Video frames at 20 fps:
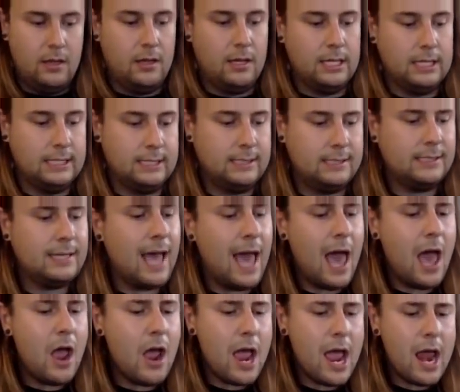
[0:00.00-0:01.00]
it's
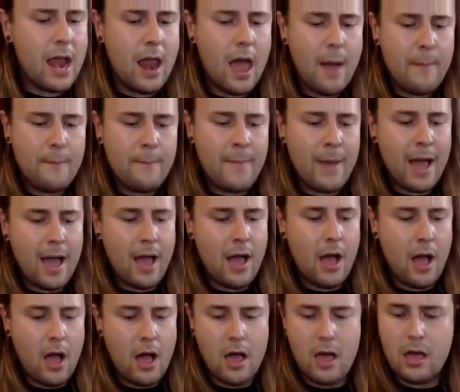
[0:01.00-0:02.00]
tearing up my
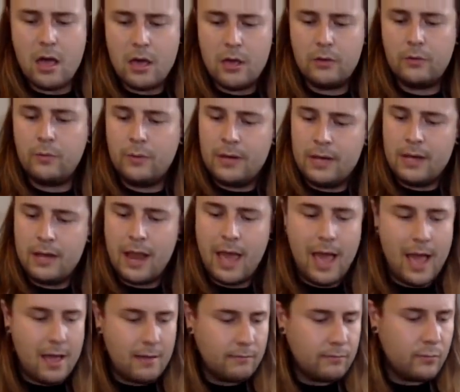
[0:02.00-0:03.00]
heart when
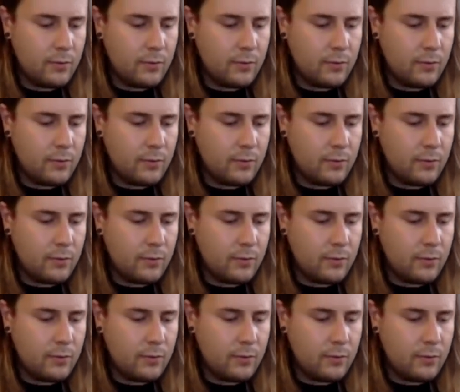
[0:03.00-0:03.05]
I'm